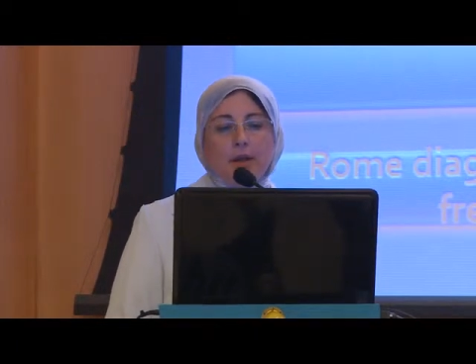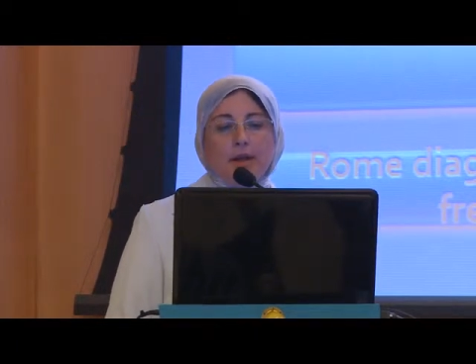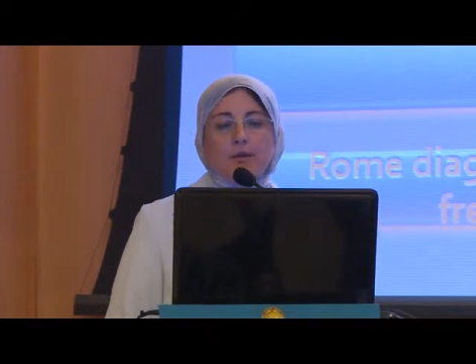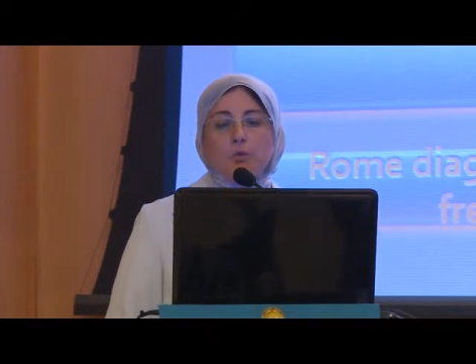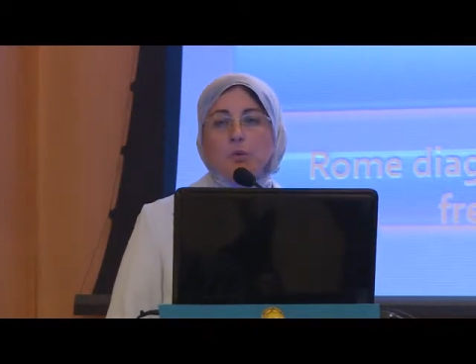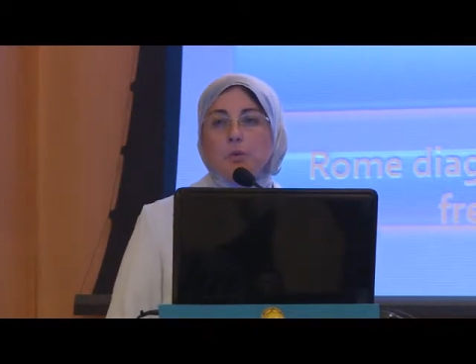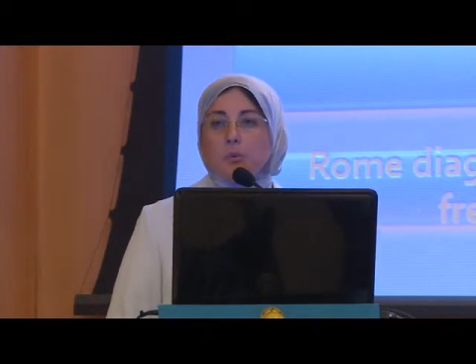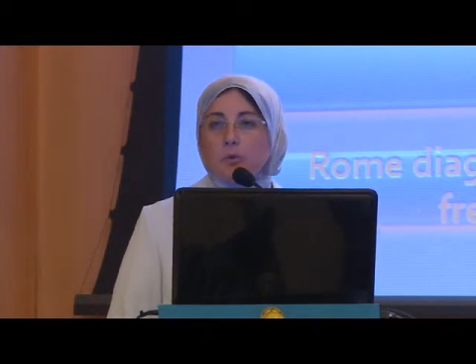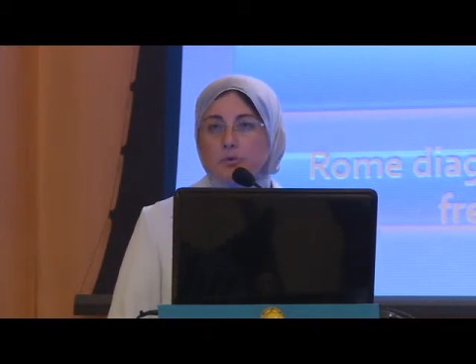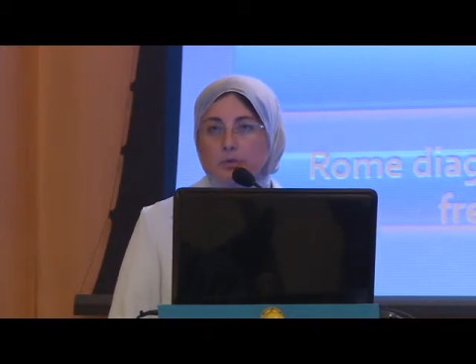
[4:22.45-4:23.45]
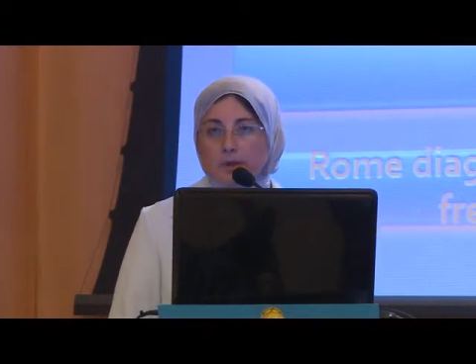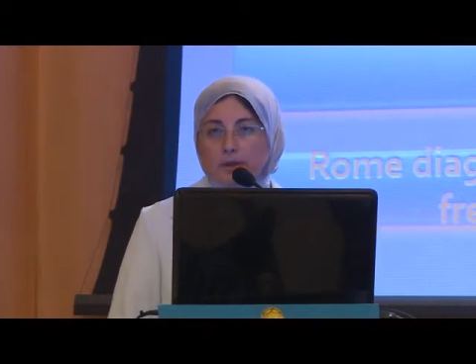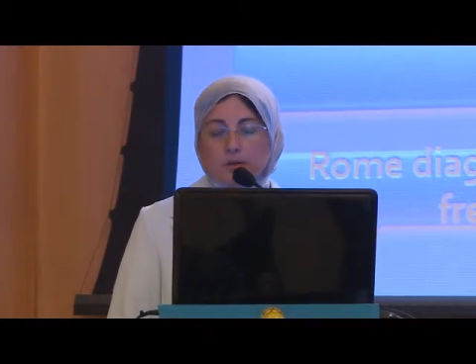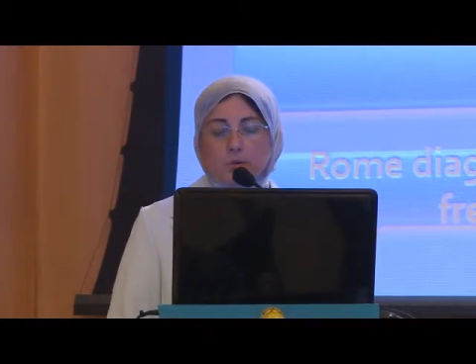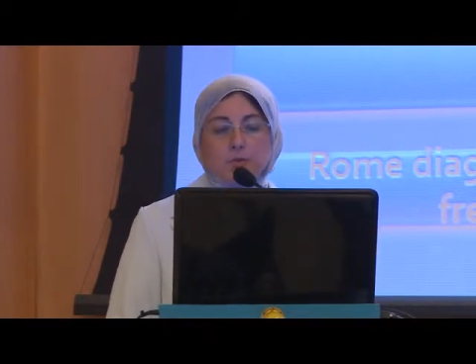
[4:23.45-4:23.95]
And when we want to
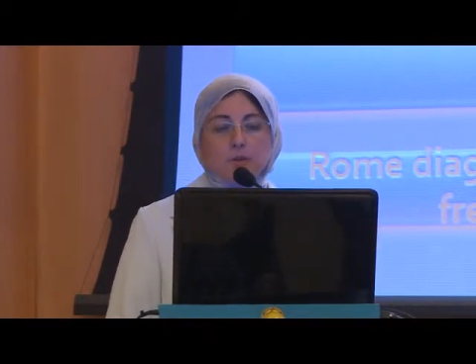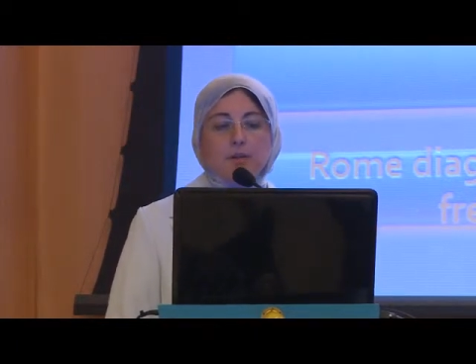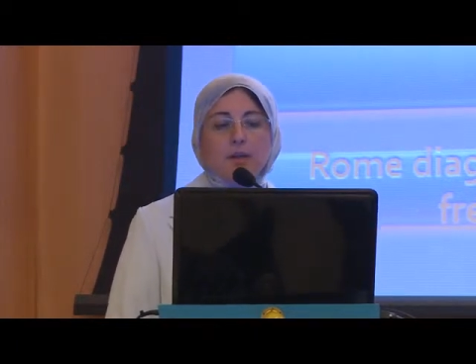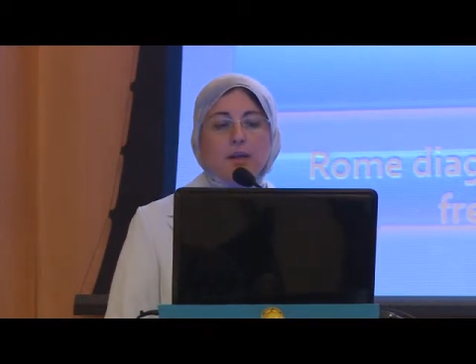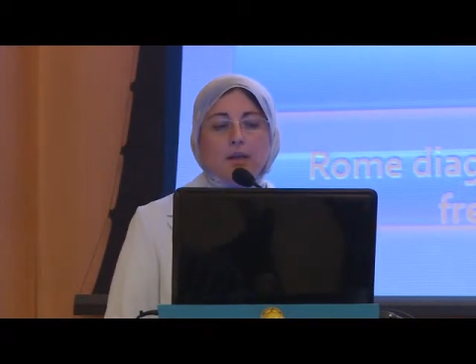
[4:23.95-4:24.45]
diagnose it,